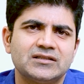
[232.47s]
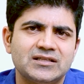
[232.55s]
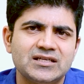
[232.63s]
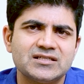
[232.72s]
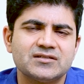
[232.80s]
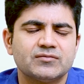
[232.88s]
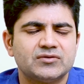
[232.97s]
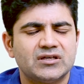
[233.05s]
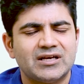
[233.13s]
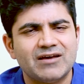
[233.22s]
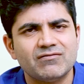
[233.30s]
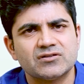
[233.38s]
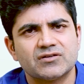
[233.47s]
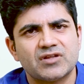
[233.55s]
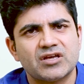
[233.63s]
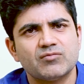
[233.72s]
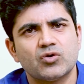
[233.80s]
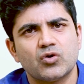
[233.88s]
the levels of the
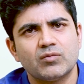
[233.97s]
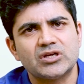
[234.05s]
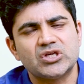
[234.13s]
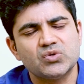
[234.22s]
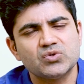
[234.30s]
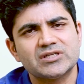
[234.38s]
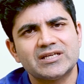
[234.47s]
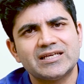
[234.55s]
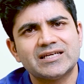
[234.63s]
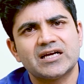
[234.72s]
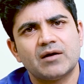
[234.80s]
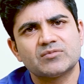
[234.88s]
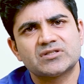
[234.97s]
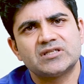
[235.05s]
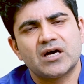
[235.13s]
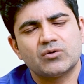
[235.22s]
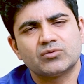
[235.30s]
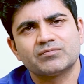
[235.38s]
hemoglobin usually comes
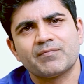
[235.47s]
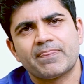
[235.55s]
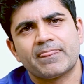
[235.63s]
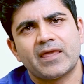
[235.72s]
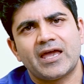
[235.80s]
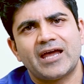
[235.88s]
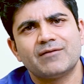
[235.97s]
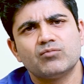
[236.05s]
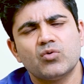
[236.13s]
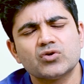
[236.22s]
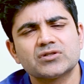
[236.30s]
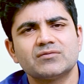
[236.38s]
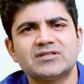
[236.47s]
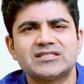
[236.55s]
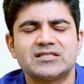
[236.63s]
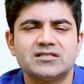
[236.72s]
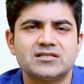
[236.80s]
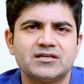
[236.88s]
down, and most of the
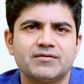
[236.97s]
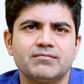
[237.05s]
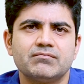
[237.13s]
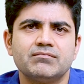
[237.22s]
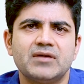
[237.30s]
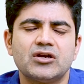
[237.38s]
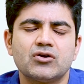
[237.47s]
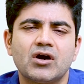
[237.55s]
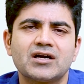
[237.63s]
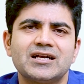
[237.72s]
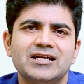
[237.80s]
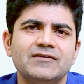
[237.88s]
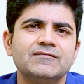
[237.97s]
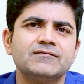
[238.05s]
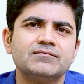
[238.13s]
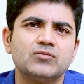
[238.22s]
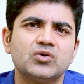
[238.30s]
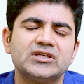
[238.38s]
children may not live
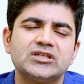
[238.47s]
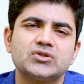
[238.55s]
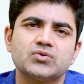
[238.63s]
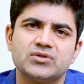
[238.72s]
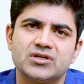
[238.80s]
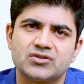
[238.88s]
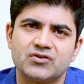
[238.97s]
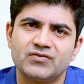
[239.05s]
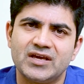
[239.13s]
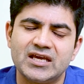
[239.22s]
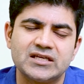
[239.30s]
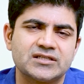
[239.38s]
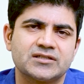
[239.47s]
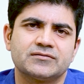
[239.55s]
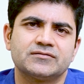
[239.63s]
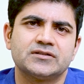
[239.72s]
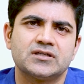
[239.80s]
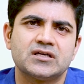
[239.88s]
more than 2 years of age.
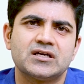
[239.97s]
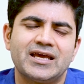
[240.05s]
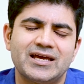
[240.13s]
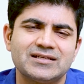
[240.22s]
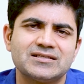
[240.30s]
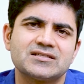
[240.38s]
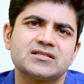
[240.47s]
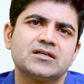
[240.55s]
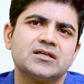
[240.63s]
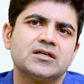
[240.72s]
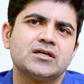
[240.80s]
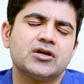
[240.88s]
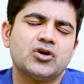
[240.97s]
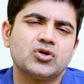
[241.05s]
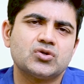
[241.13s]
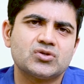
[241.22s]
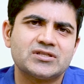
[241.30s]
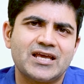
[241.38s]
Hence,
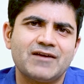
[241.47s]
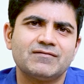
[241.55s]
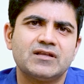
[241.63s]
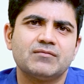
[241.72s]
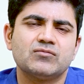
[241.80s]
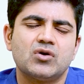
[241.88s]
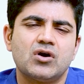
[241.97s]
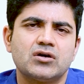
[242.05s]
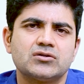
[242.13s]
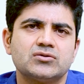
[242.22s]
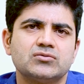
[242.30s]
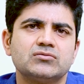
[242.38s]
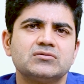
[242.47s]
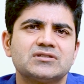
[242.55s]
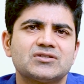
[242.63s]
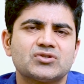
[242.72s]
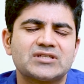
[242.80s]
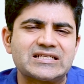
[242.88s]
to save them or to
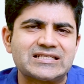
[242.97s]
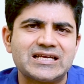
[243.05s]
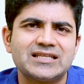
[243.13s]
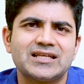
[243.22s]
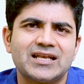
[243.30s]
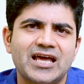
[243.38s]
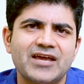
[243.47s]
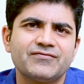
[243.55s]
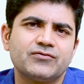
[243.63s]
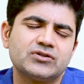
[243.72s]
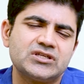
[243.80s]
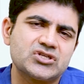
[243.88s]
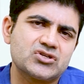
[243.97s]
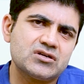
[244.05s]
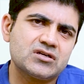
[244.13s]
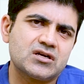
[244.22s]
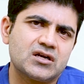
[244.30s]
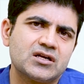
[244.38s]
sustain the life for these
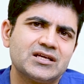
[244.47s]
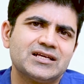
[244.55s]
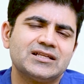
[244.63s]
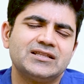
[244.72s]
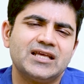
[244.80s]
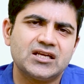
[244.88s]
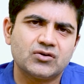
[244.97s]
children, they